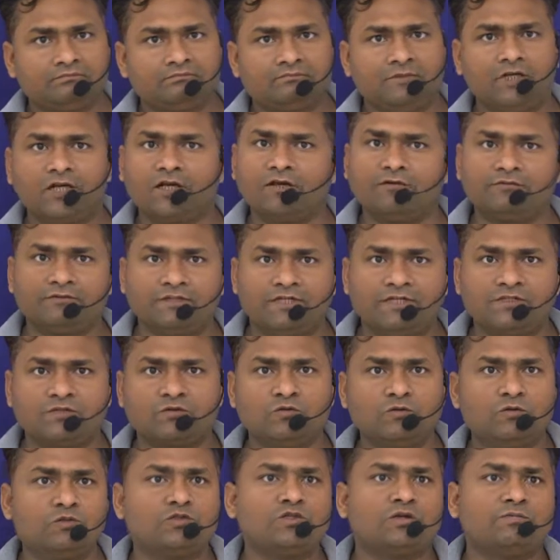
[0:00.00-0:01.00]
One of the
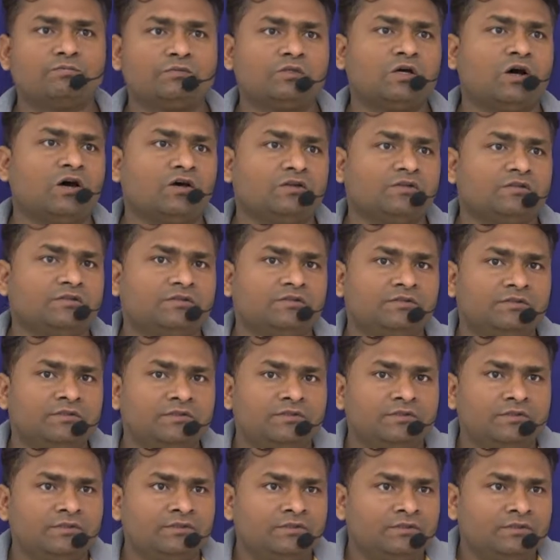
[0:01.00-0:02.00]
schools of thought
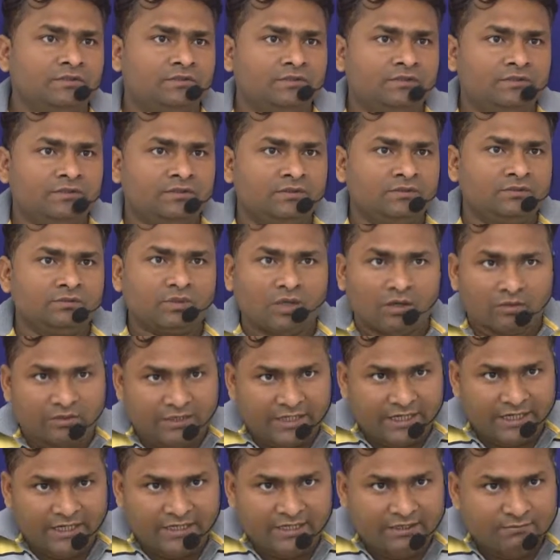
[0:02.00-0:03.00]

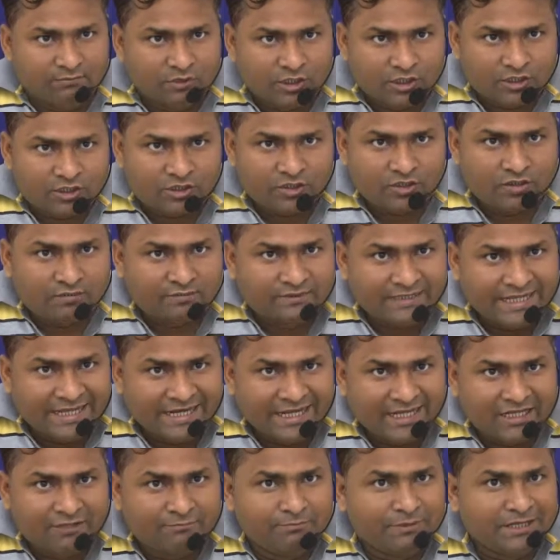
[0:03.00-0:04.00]
founded in the works of
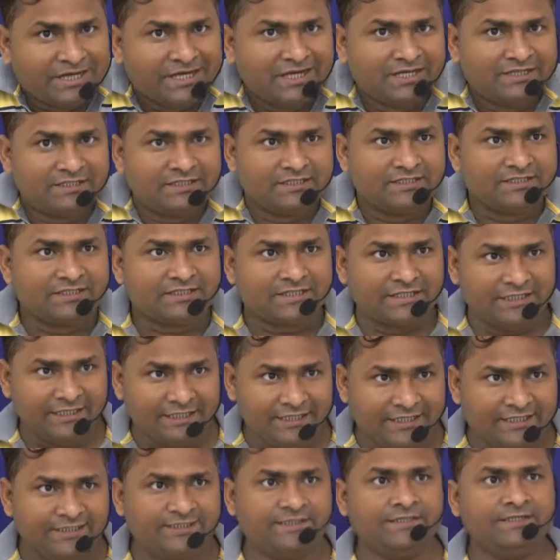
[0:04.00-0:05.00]
Derek Bickerton
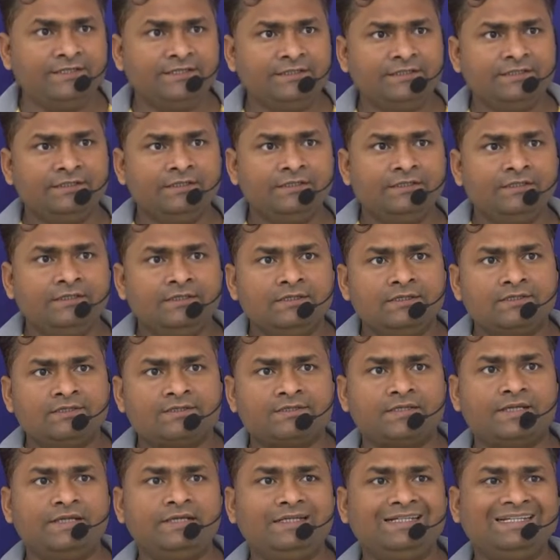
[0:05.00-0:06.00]
sees
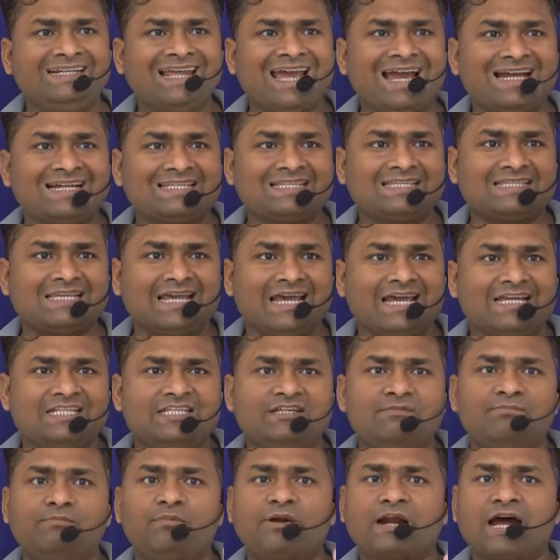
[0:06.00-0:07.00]
syntax as
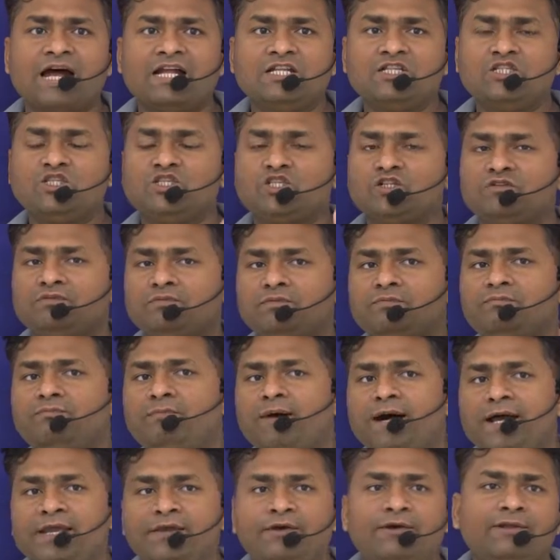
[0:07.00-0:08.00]
a branch of
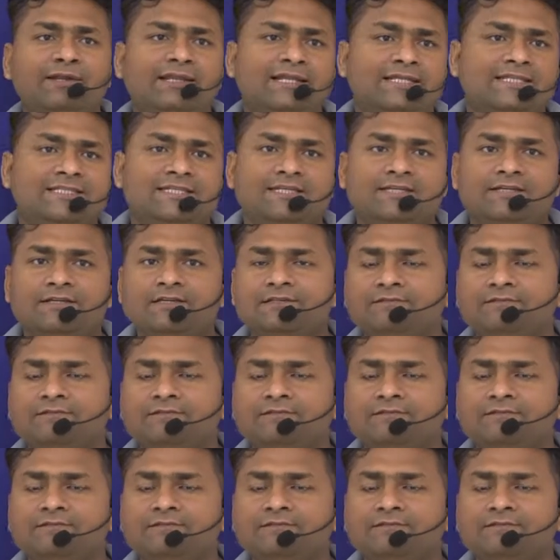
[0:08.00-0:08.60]
biology.